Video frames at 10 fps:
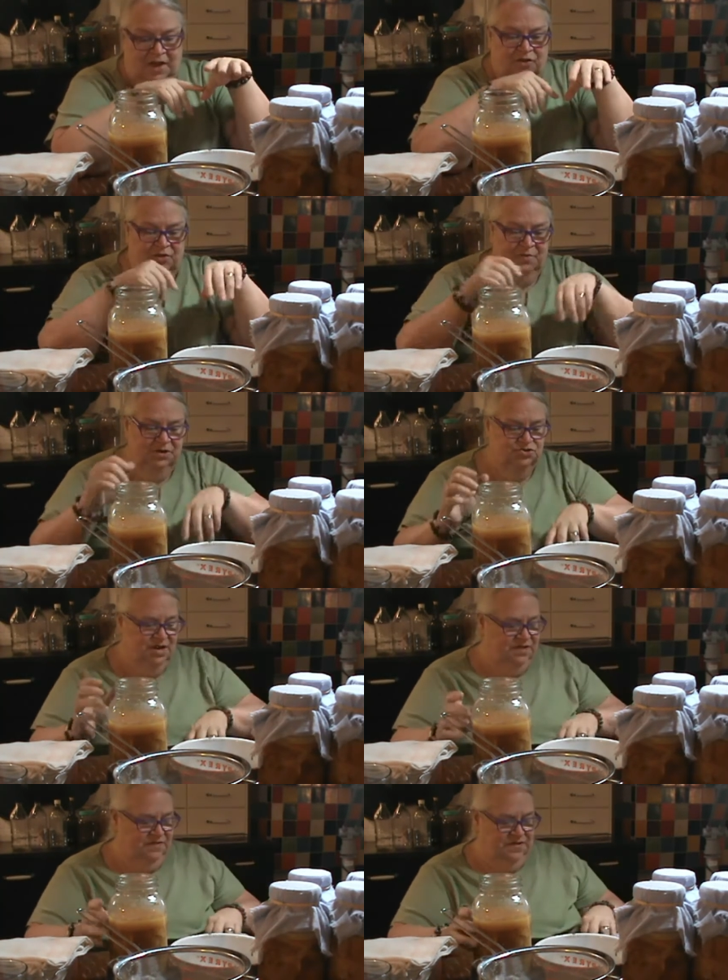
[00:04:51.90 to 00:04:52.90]
So I'm going to try
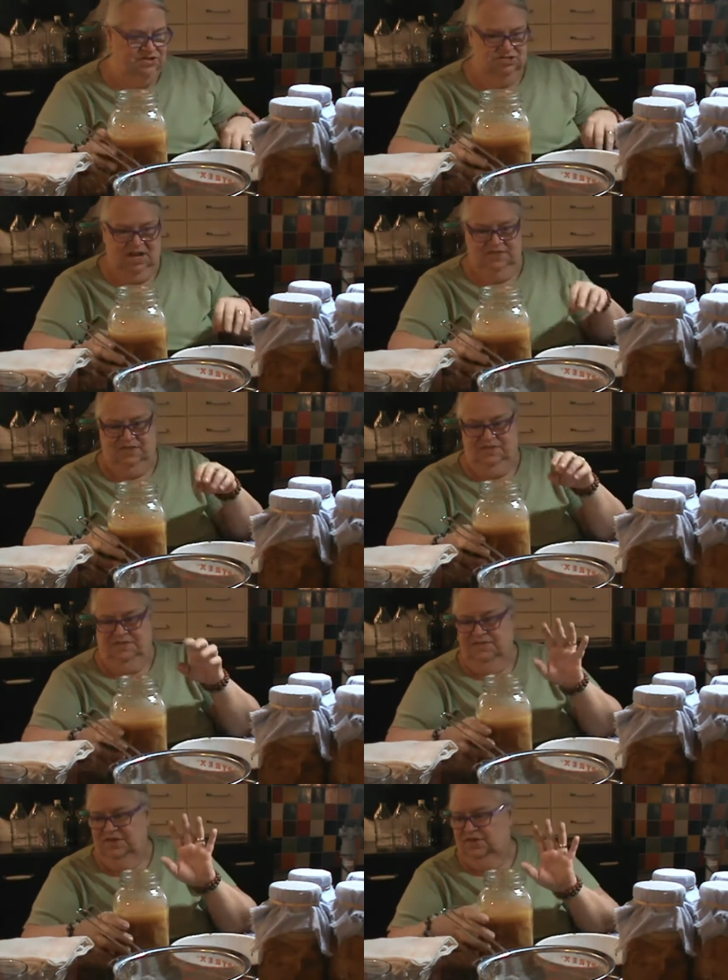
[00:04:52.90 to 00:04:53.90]
to fish out
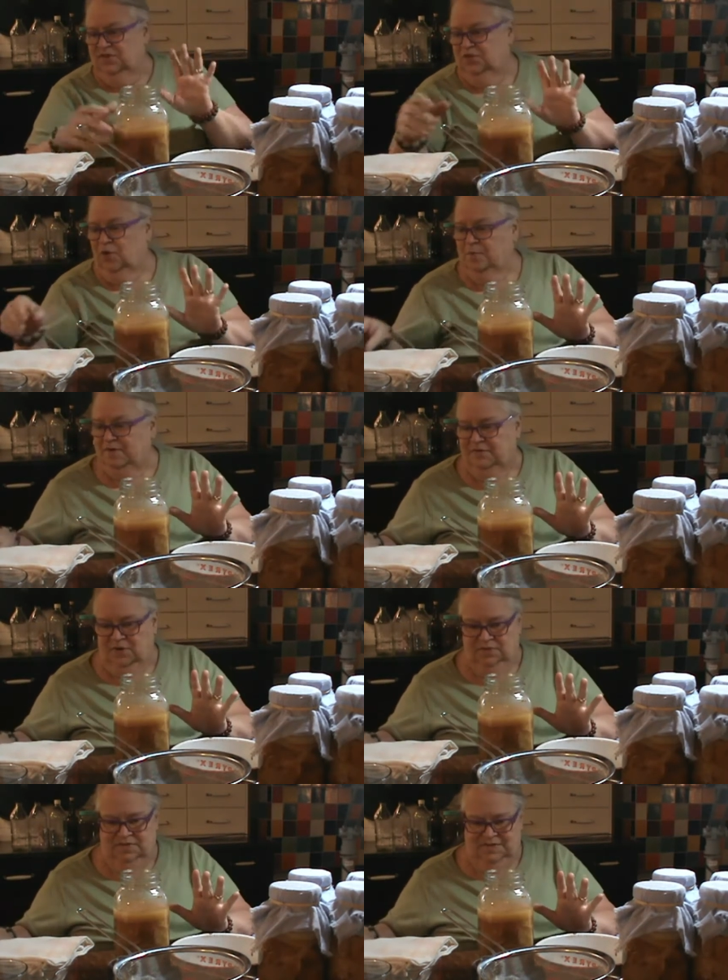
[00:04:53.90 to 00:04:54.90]
the SCOBY
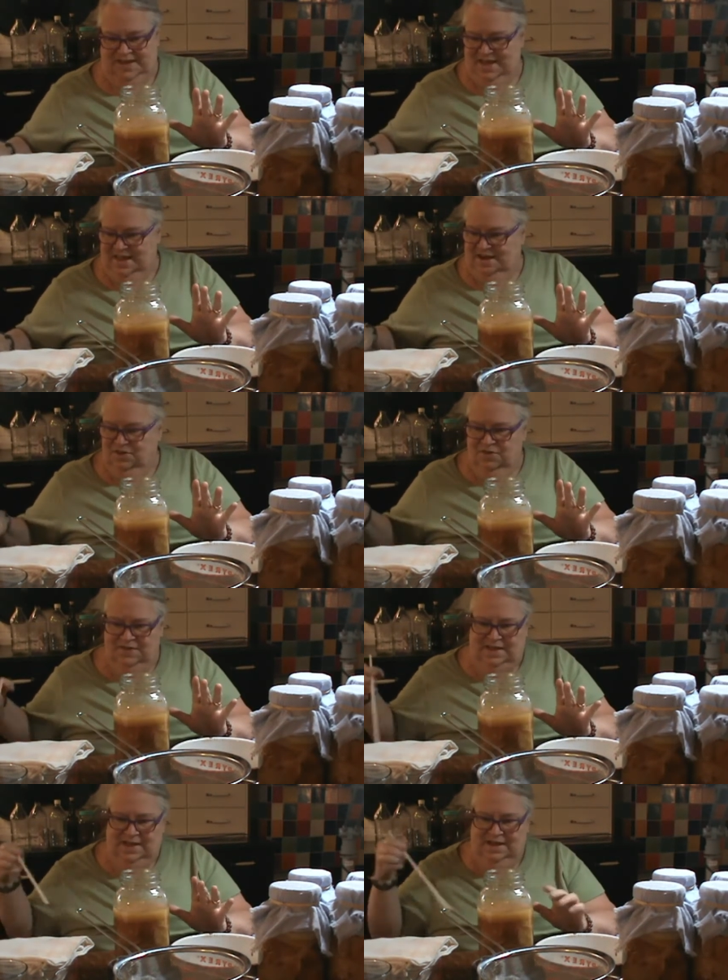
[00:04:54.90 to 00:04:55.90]
first, if I can. I don't know if
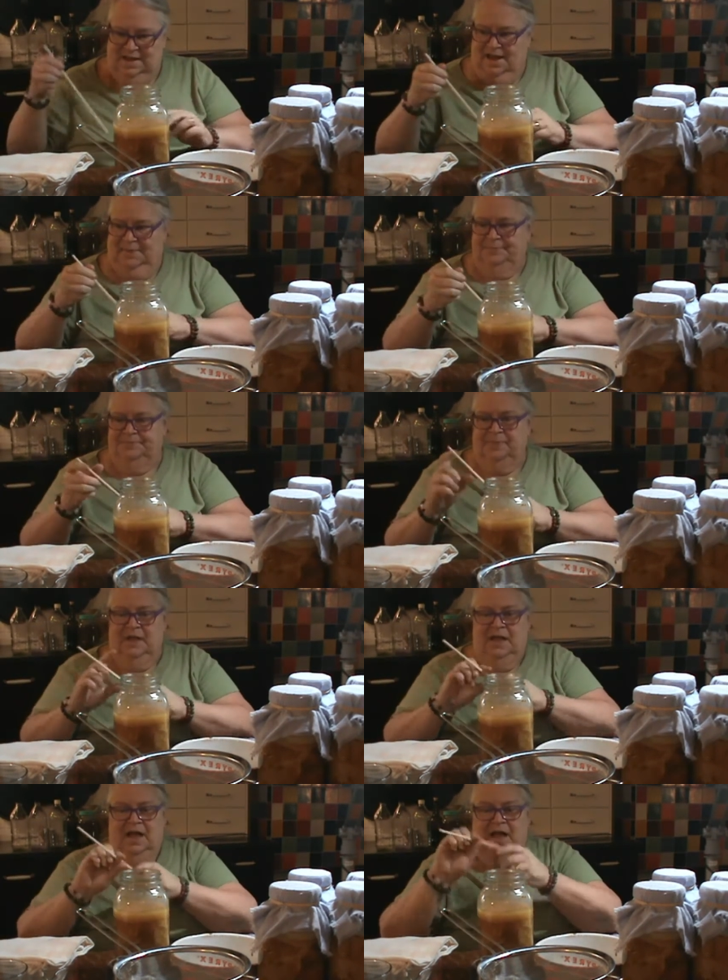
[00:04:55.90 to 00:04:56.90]
I can get it out
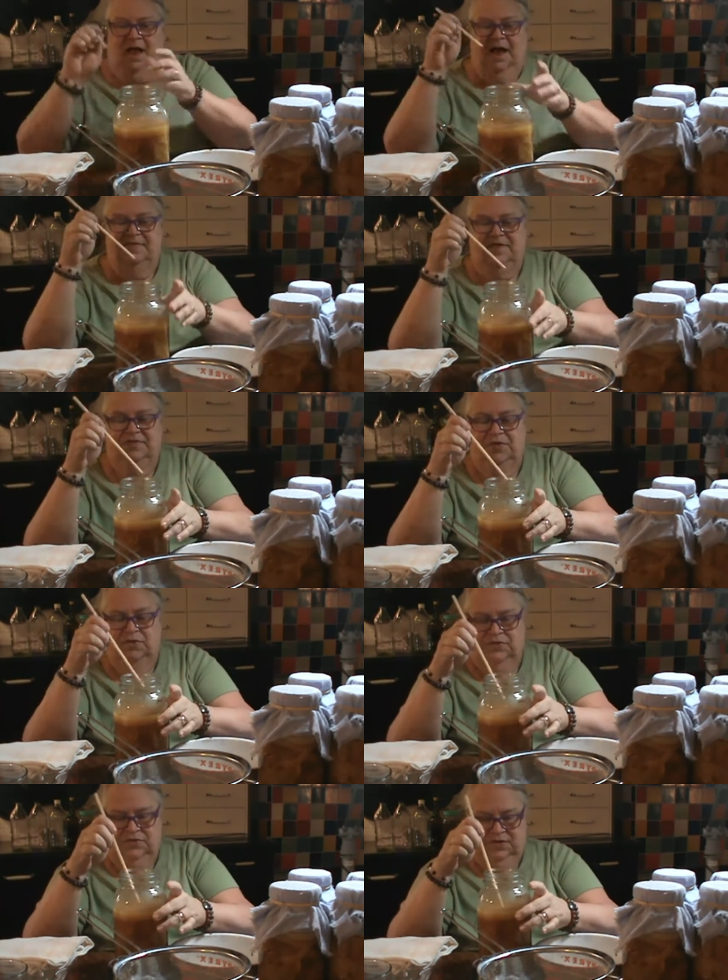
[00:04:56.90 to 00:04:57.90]
on this
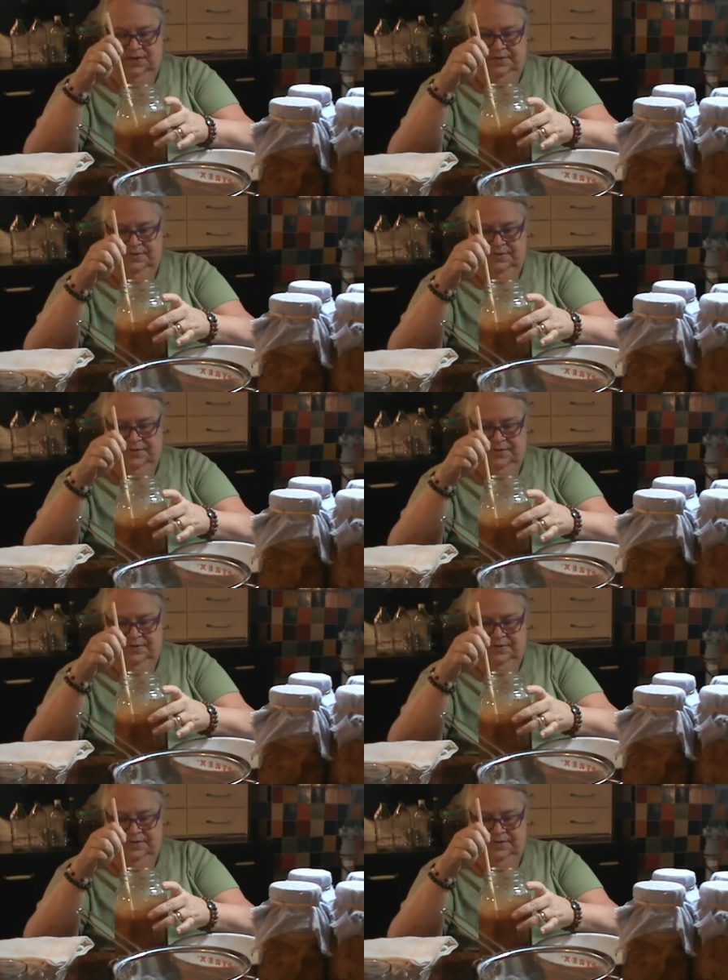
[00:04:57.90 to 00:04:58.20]
first.